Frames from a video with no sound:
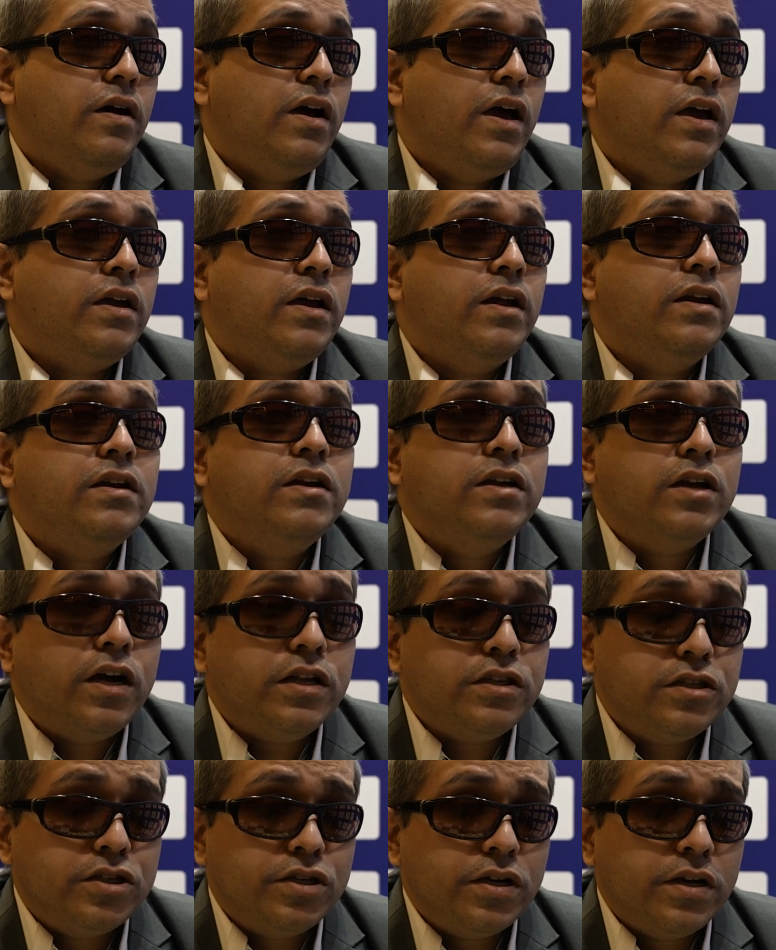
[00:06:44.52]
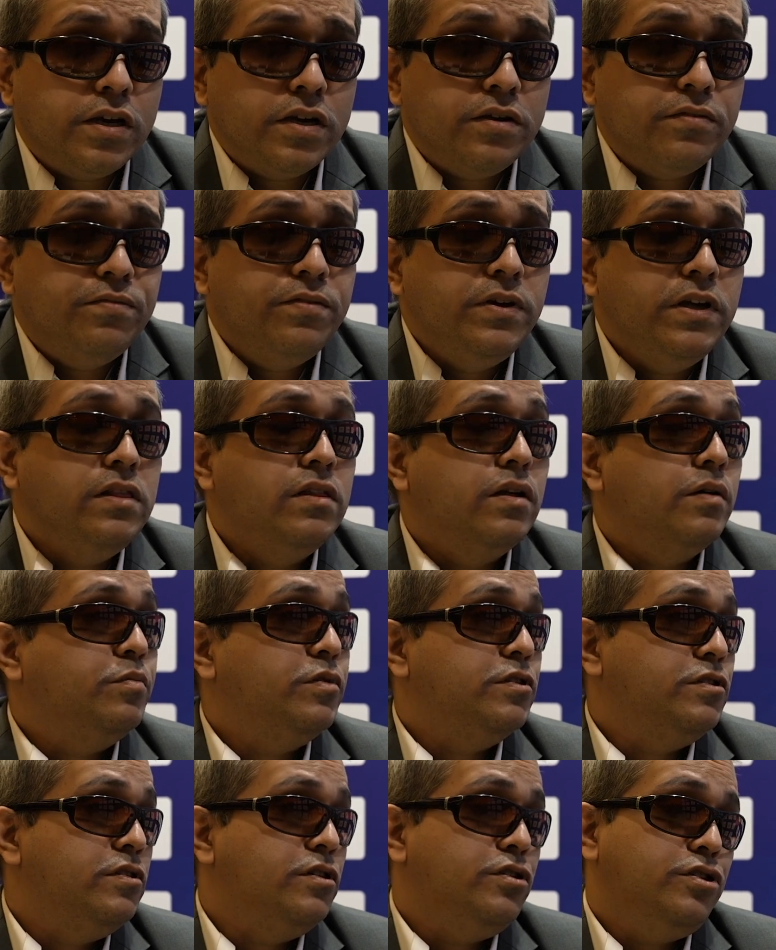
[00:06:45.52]
I can touch and feel the
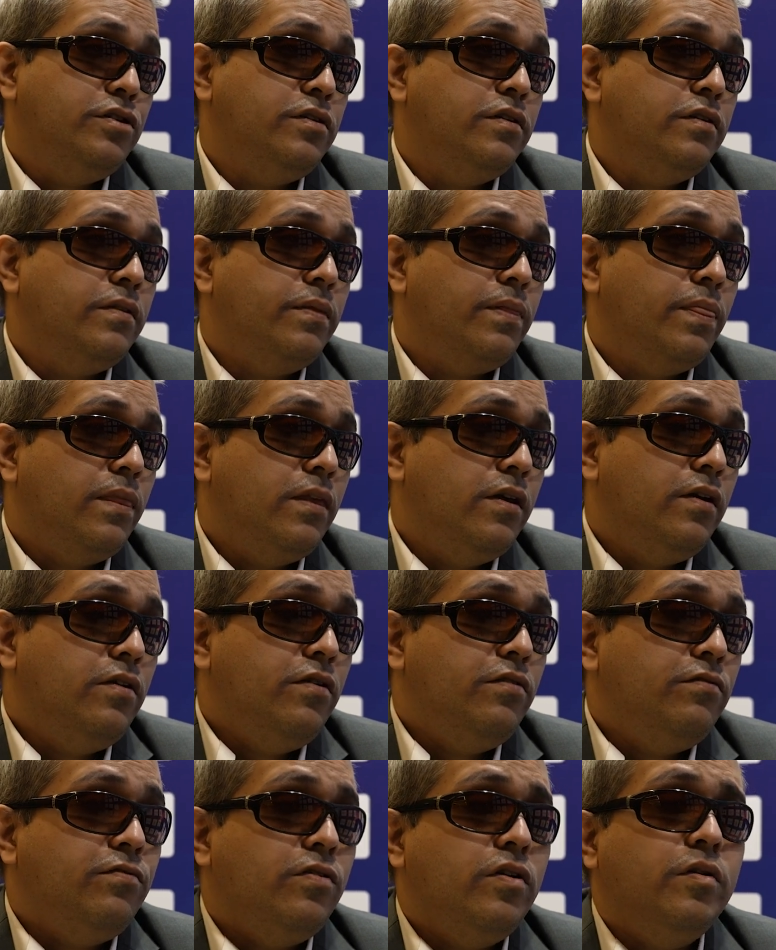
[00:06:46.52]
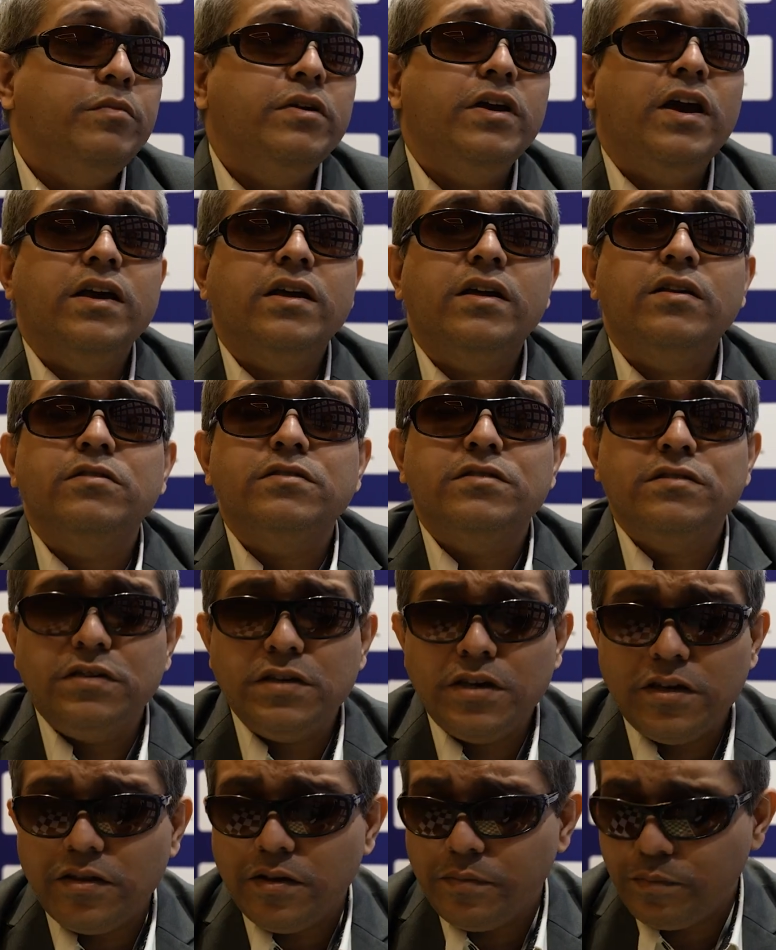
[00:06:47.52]
position. For me, I cannot
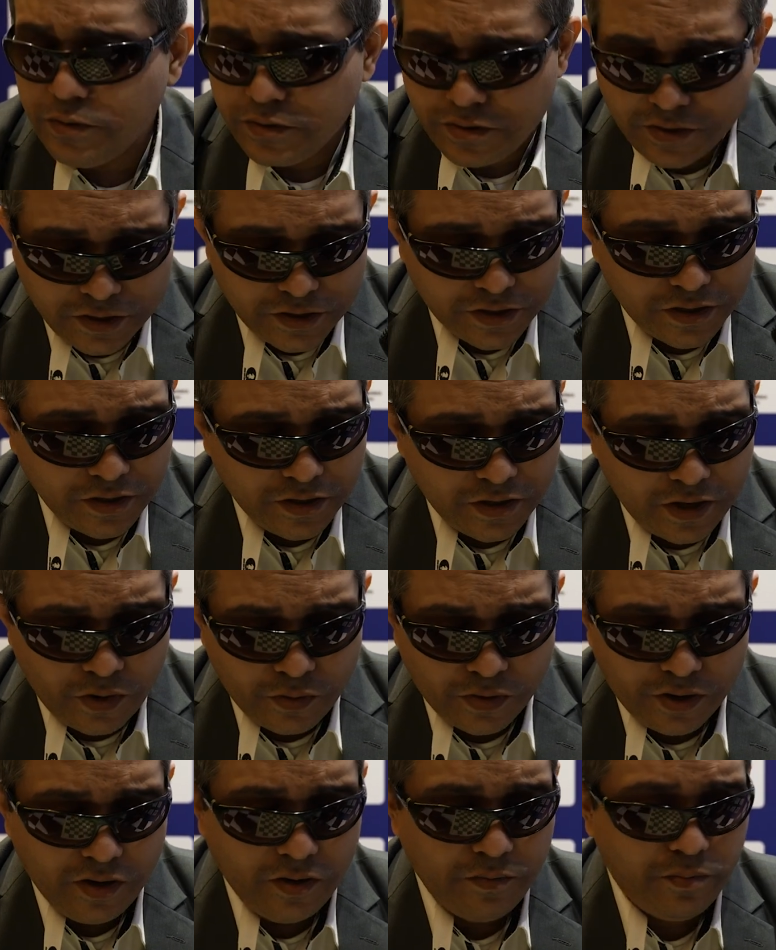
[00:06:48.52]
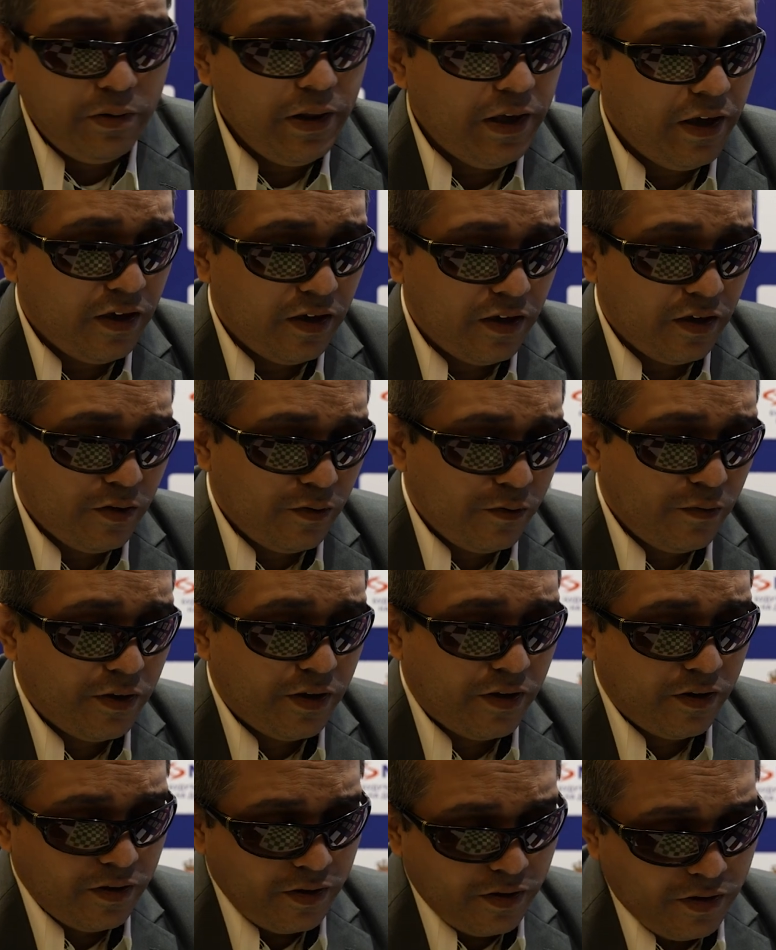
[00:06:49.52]
see the position, how can I play? All
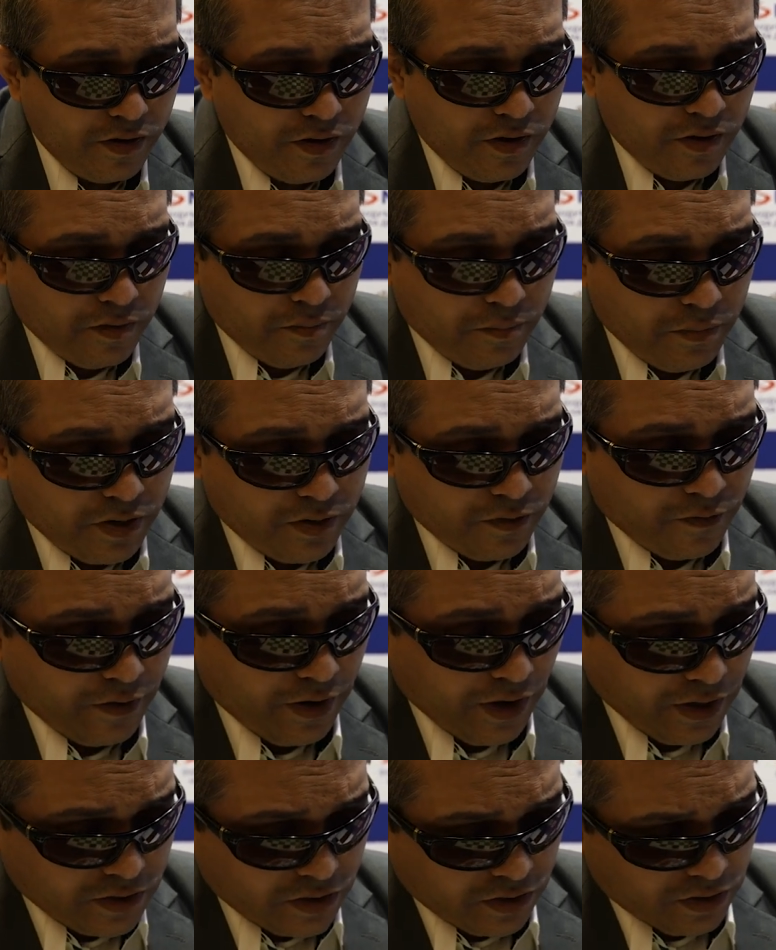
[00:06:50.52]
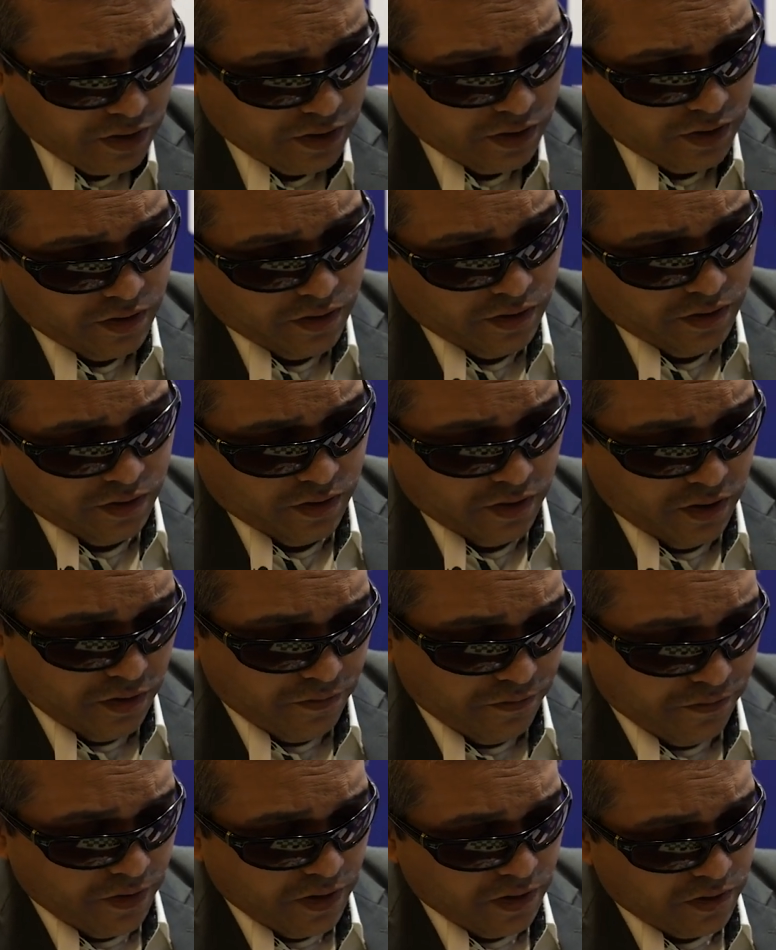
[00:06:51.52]
right. But gradually it
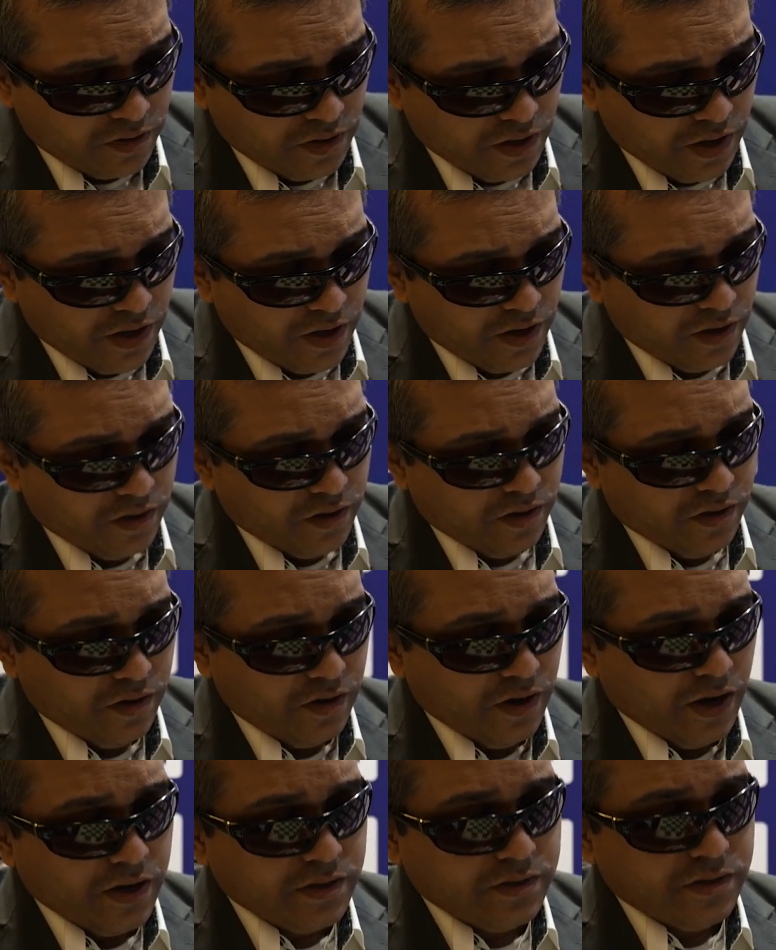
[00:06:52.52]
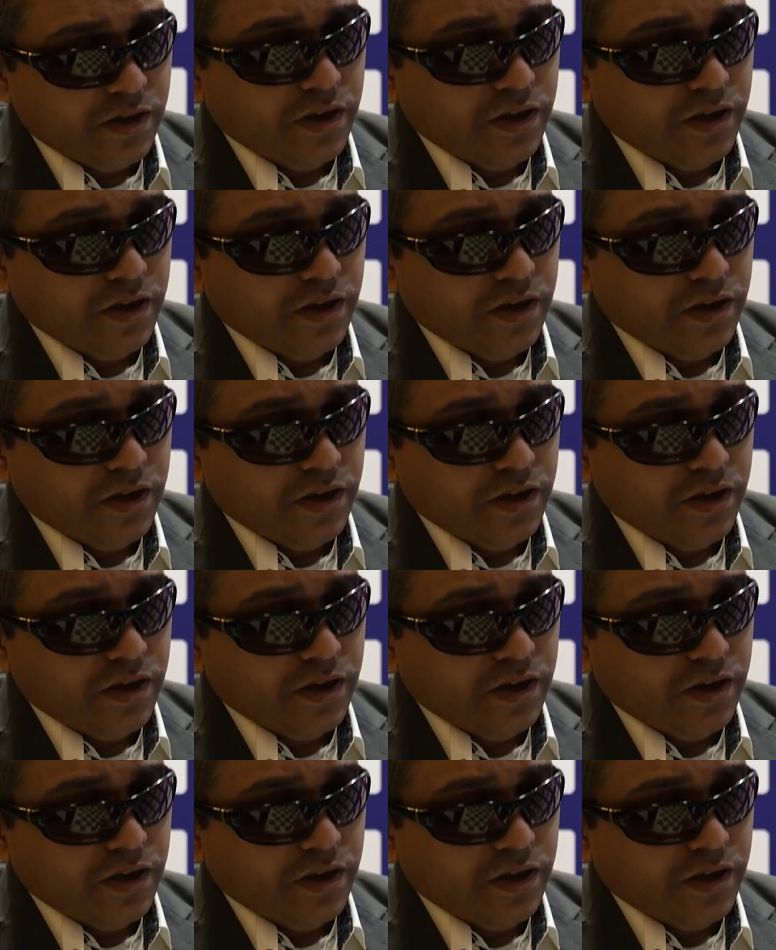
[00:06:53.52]
felt like as